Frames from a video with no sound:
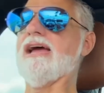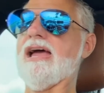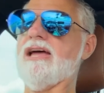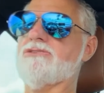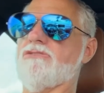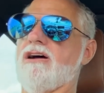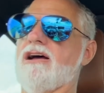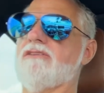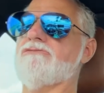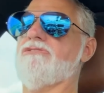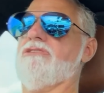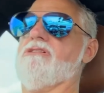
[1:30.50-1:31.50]
and
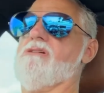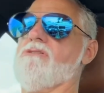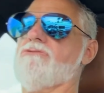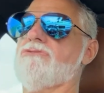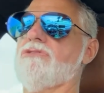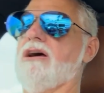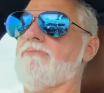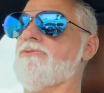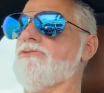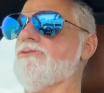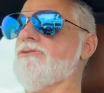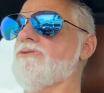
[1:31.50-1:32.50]
drive up
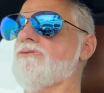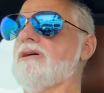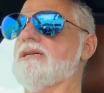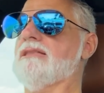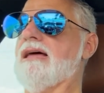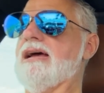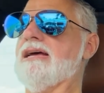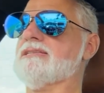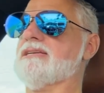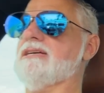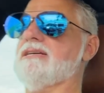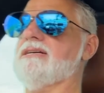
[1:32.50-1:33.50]
through
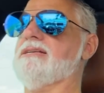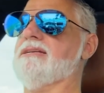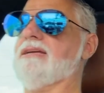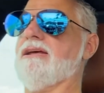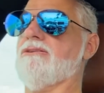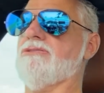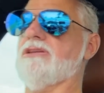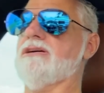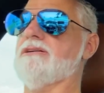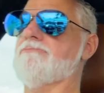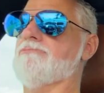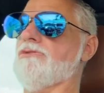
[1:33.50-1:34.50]
Alaska and get on
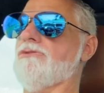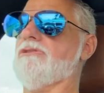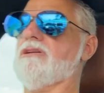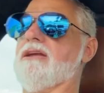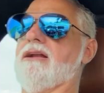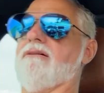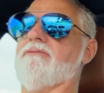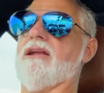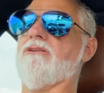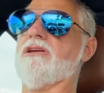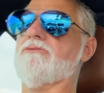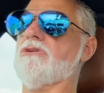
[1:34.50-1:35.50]
the I
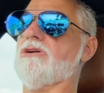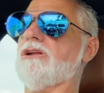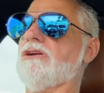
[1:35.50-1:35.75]
don't think we're going to